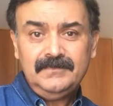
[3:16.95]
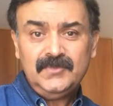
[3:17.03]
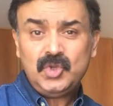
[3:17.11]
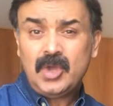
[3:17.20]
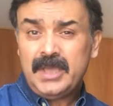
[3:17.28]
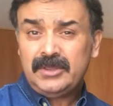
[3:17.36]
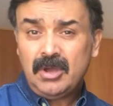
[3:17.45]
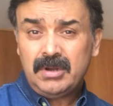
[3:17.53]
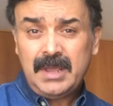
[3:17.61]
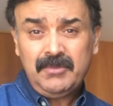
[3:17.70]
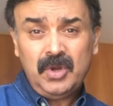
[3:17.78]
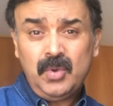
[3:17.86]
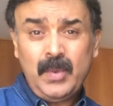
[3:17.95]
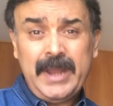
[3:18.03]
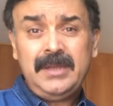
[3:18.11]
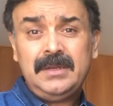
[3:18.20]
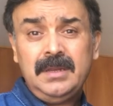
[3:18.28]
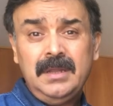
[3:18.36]
So I thought I'm going to
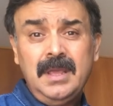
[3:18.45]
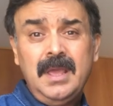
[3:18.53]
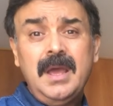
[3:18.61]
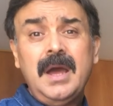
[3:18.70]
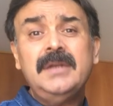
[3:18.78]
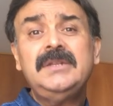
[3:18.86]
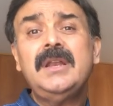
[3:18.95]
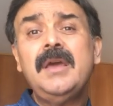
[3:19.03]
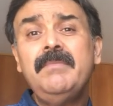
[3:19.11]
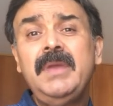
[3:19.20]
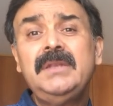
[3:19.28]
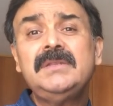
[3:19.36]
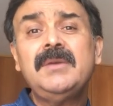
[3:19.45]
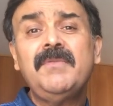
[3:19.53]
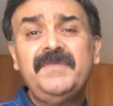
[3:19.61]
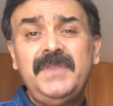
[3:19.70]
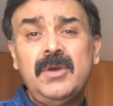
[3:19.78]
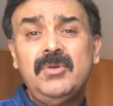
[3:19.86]
wait until I meet some
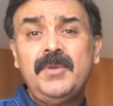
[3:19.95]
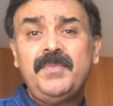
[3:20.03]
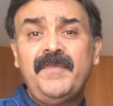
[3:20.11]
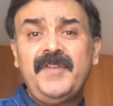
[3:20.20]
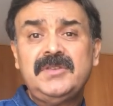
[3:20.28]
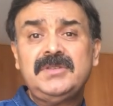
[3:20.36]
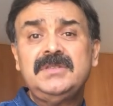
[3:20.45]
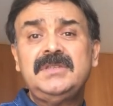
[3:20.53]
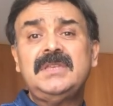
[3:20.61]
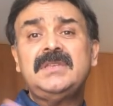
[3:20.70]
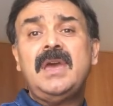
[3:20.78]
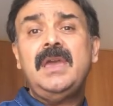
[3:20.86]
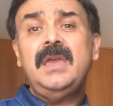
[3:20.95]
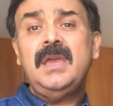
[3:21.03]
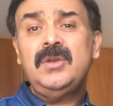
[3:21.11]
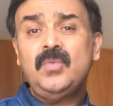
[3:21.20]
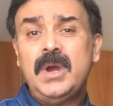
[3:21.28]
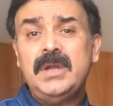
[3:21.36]
of the older professors. As I
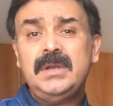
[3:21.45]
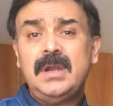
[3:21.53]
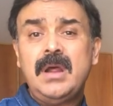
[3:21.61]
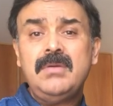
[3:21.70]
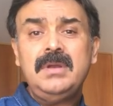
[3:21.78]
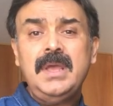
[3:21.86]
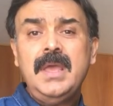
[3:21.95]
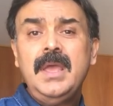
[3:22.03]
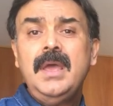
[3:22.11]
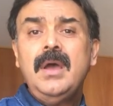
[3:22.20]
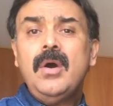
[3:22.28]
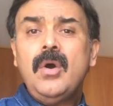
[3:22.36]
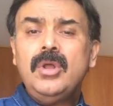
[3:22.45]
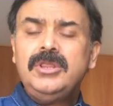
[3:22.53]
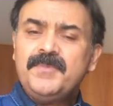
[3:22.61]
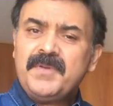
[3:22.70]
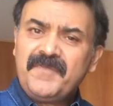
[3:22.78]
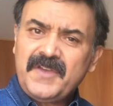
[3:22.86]
inquired around, all
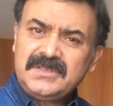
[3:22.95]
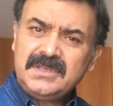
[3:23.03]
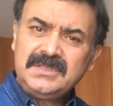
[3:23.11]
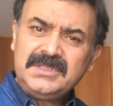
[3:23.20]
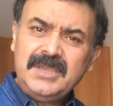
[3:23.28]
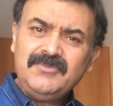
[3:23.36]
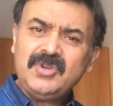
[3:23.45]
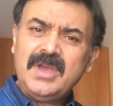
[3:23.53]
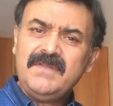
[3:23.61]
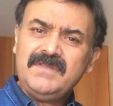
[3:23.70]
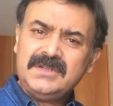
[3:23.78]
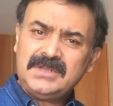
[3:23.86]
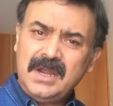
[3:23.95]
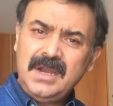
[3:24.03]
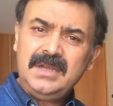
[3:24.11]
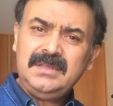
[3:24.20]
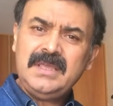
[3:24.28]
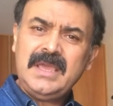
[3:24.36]
the professors seemed to have
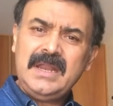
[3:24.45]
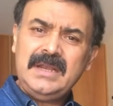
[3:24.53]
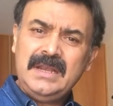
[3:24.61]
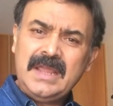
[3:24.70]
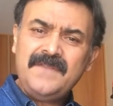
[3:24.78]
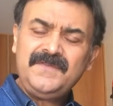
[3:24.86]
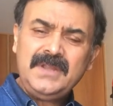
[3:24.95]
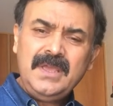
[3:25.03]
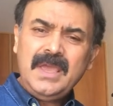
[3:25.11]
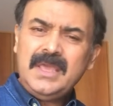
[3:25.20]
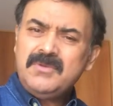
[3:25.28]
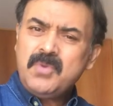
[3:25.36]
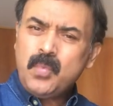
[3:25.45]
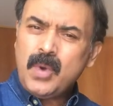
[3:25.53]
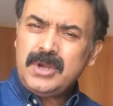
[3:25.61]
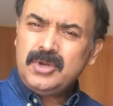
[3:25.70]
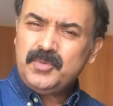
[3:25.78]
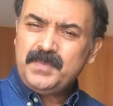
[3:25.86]
retired. They had left. And there were
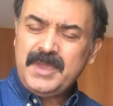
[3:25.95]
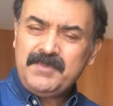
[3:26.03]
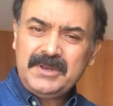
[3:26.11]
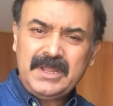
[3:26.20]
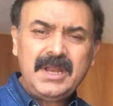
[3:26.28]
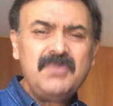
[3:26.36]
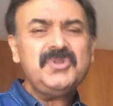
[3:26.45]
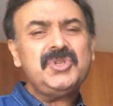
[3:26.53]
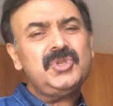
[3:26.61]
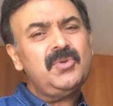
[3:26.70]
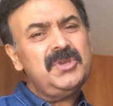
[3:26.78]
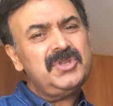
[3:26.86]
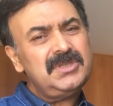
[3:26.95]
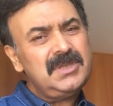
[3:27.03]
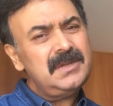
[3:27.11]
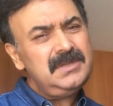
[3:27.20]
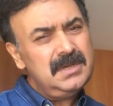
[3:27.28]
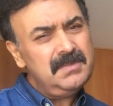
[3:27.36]
one or two people, and I was so
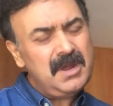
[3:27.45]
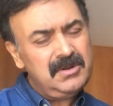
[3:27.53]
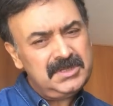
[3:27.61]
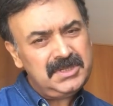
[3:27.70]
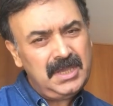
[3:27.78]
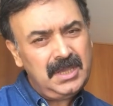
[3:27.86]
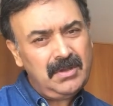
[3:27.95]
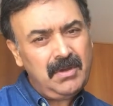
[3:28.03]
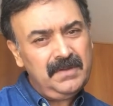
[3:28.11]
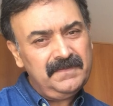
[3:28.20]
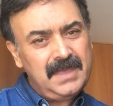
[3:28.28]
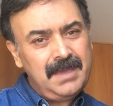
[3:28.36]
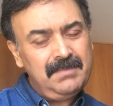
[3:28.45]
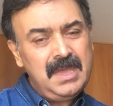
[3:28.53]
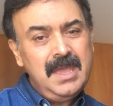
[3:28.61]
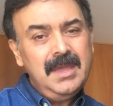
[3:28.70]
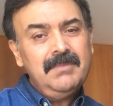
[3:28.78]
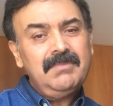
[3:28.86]
excited about seeing all of them.
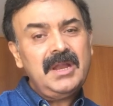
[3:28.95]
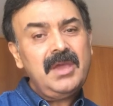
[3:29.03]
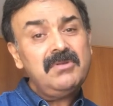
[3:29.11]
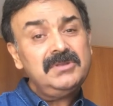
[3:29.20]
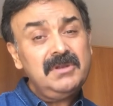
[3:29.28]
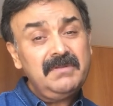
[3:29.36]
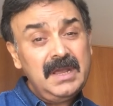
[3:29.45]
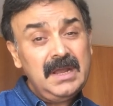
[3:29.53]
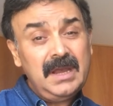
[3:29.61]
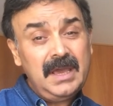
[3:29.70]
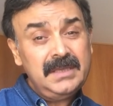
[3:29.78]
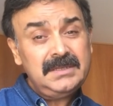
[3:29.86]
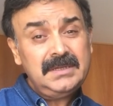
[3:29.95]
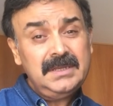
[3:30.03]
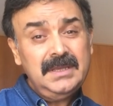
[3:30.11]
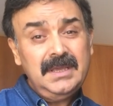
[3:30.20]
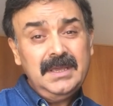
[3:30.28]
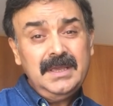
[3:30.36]
But I also realized
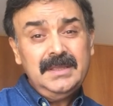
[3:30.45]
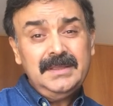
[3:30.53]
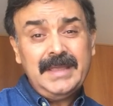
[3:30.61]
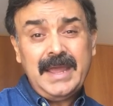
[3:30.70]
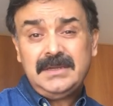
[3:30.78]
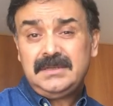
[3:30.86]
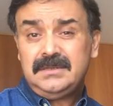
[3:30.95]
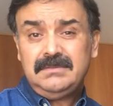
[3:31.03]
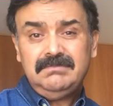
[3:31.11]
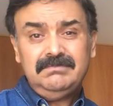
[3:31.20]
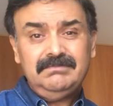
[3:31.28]
that